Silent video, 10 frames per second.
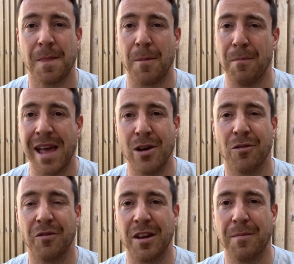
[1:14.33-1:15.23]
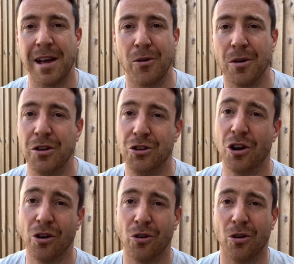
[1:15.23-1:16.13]
Male or female,
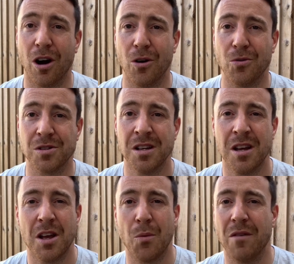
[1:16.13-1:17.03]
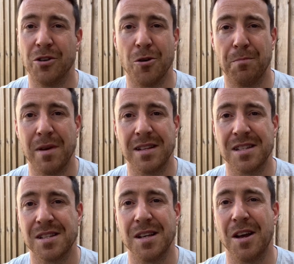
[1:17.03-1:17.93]
young or old, whether you're a
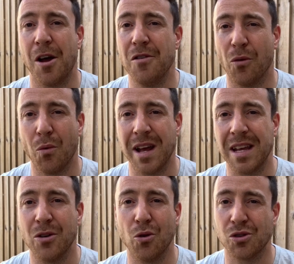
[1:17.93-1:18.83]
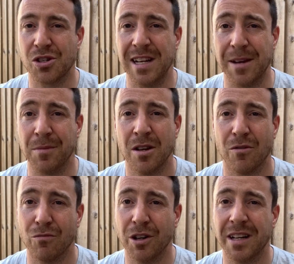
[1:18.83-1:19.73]
bit overweight or slim,
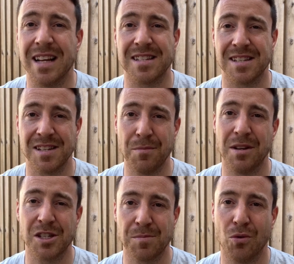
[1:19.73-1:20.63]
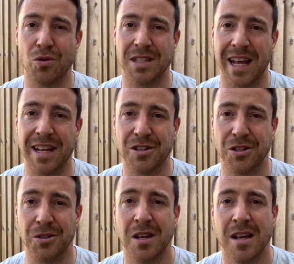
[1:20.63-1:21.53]
running is the simplest sport to get into.